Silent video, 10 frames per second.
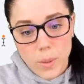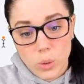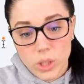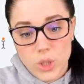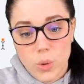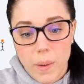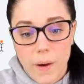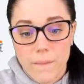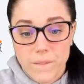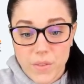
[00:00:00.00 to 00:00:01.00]
but only to
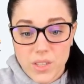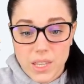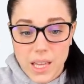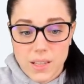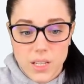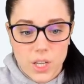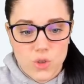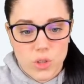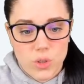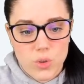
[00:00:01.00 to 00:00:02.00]
about 50,000
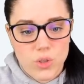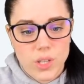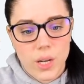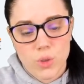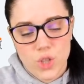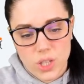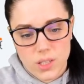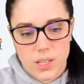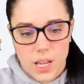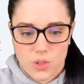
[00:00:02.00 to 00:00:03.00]
Android users, and it was
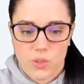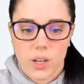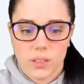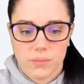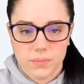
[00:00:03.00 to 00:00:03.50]
just a test run.